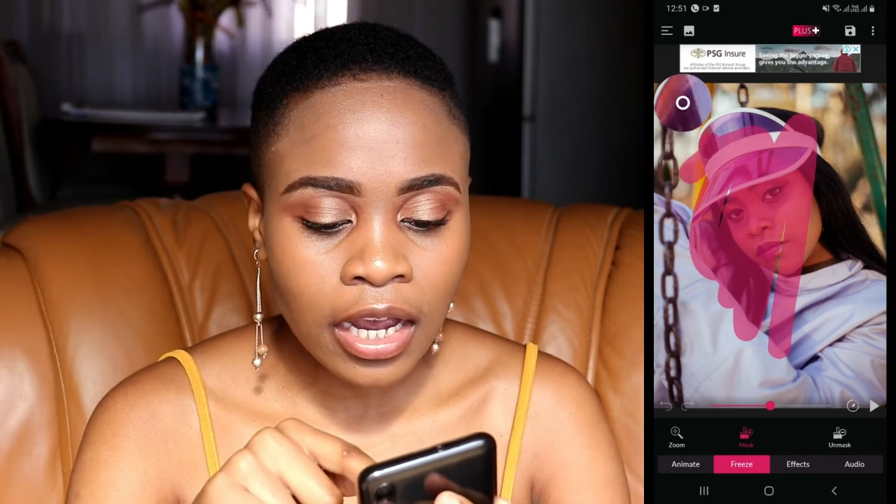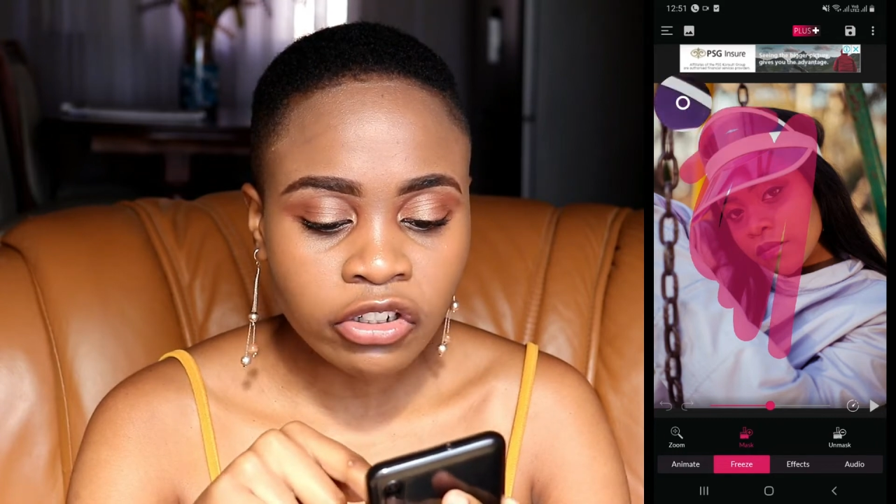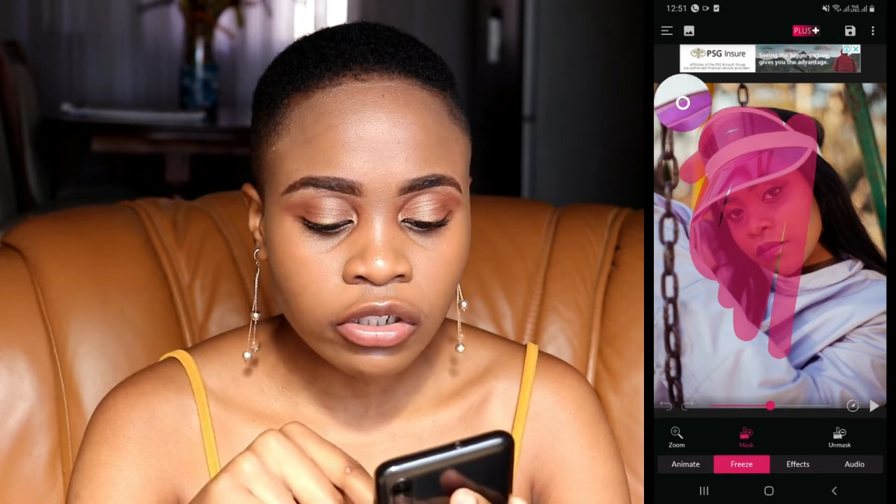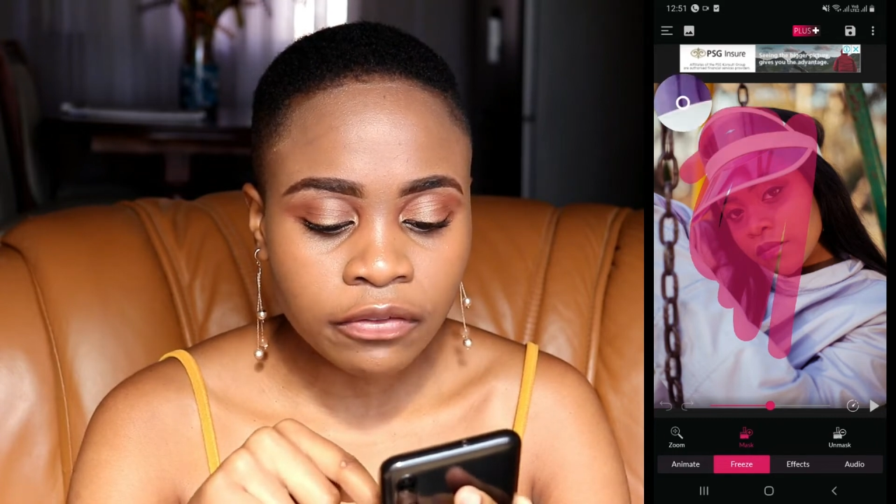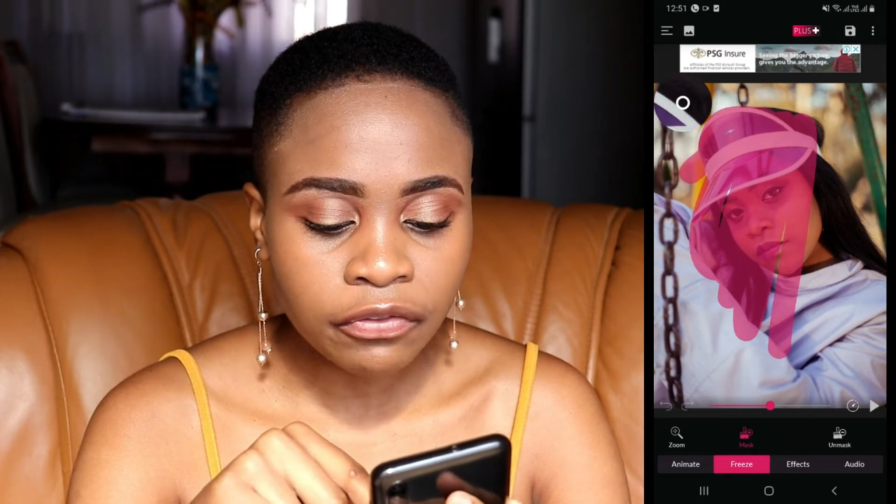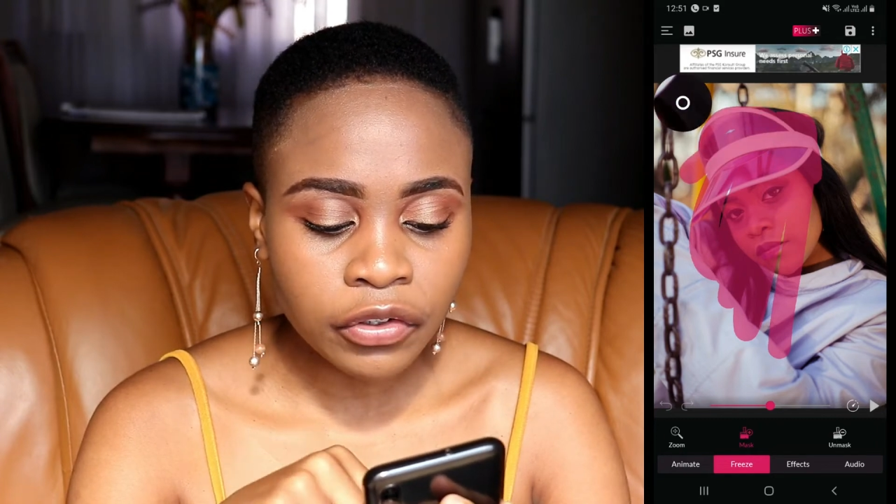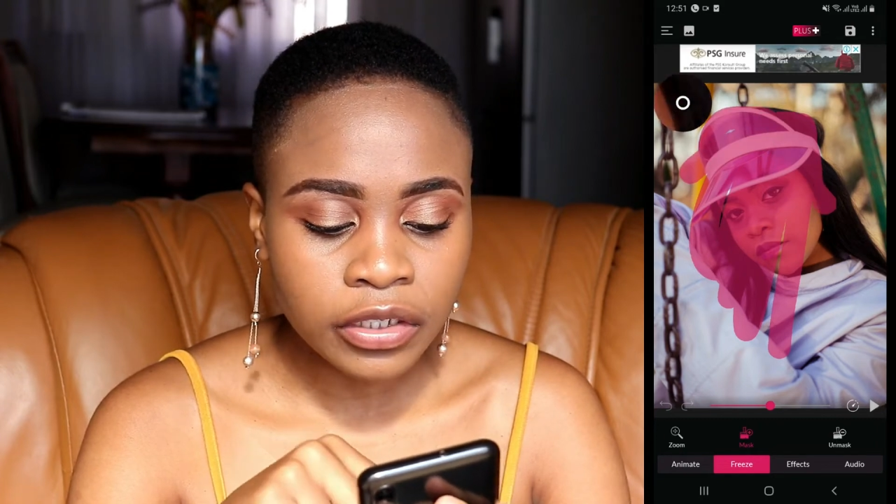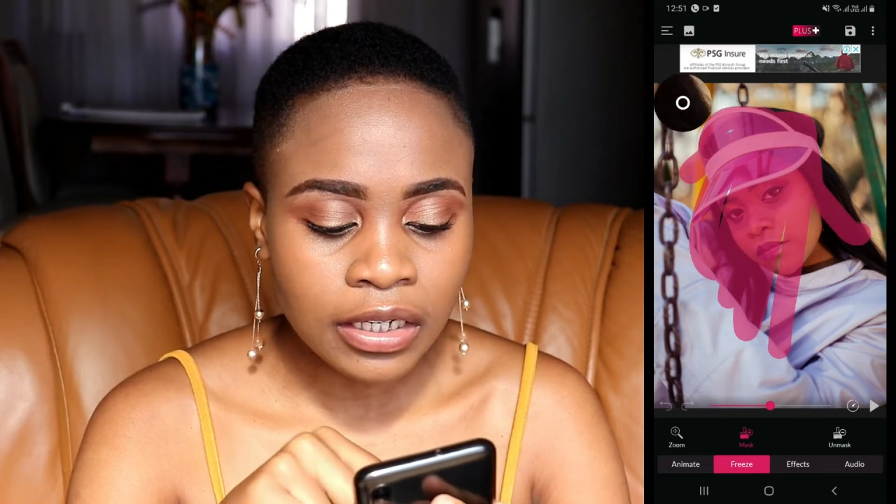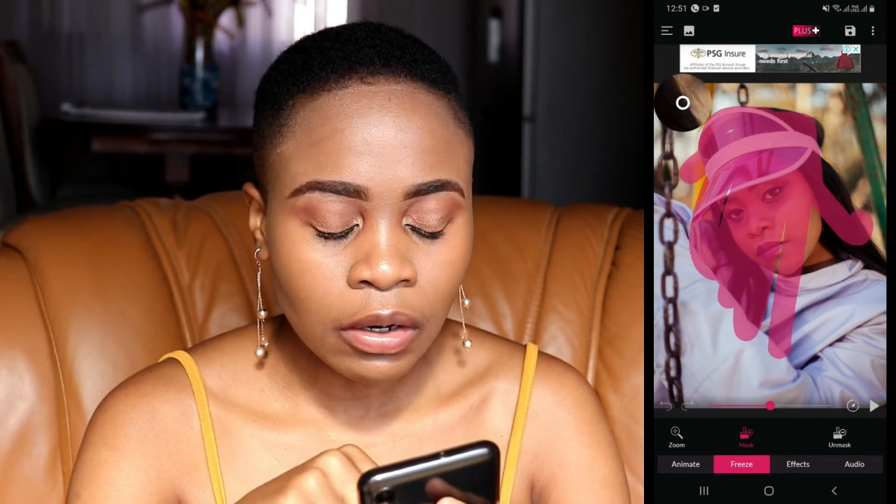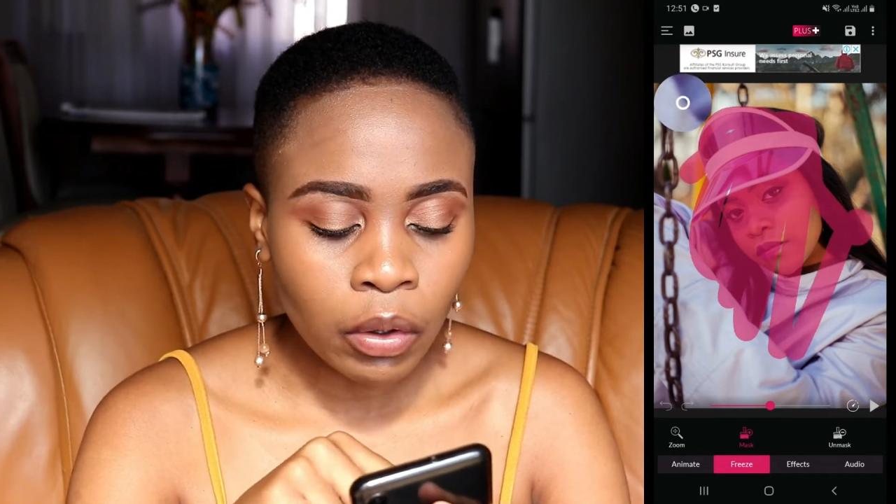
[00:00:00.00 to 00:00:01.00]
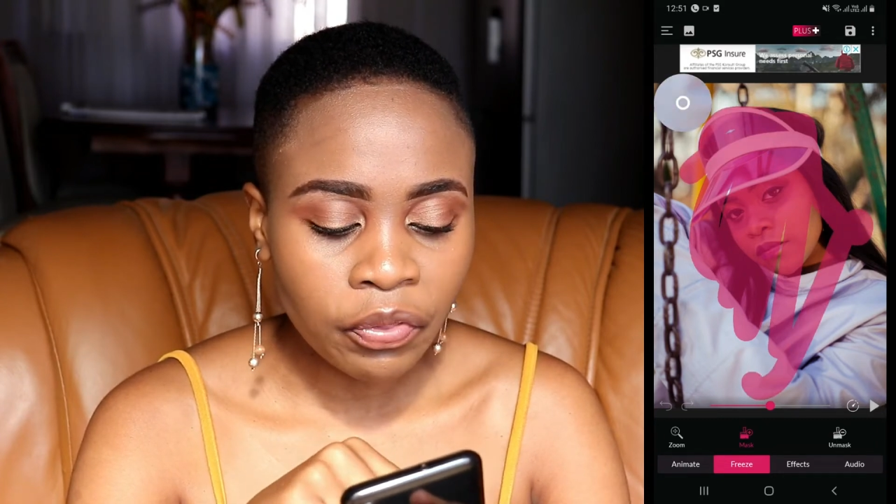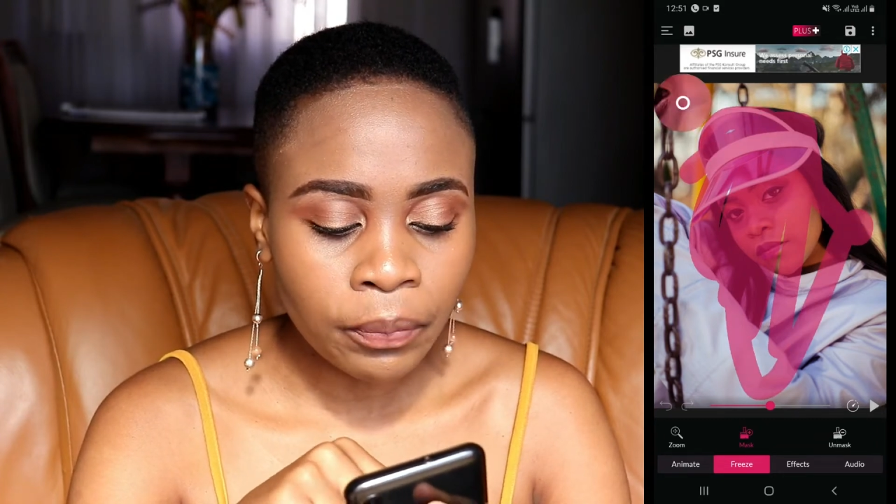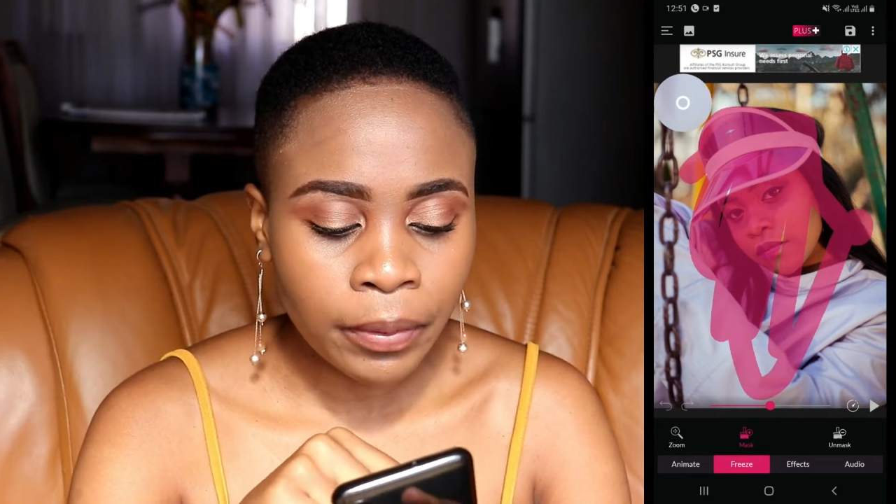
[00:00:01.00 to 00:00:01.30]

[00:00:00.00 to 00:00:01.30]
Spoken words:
to actually freeze and I want the